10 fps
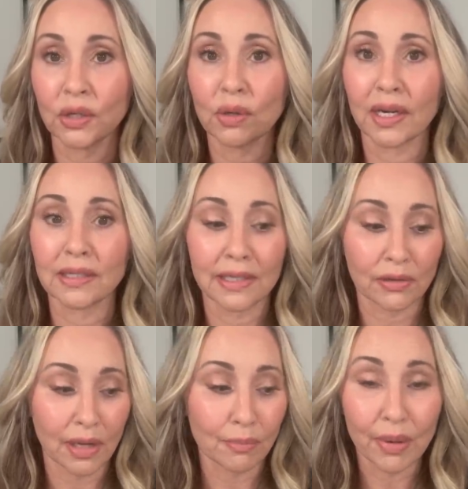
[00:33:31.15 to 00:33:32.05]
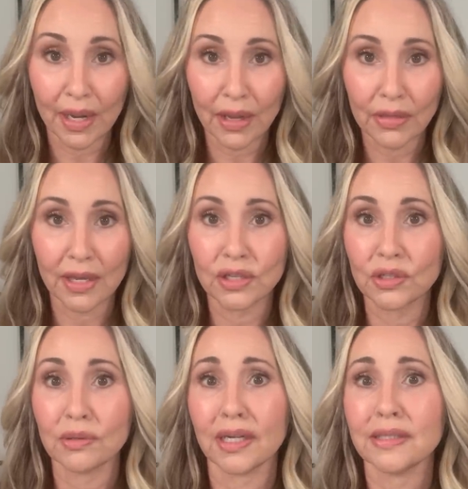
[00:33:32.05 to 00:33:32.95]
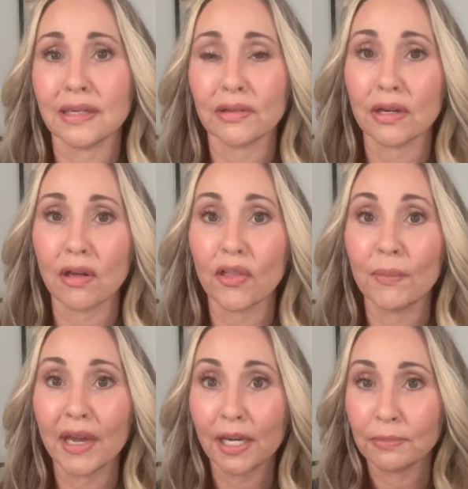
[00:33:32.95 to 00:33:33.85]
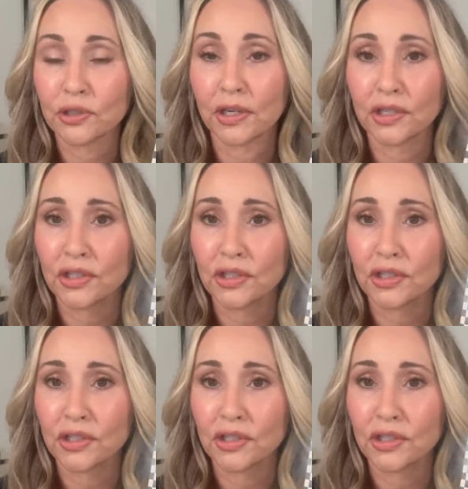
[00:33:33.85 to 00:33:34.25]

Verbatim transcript: you cut down on buying things, you cut down on all the makeup trends.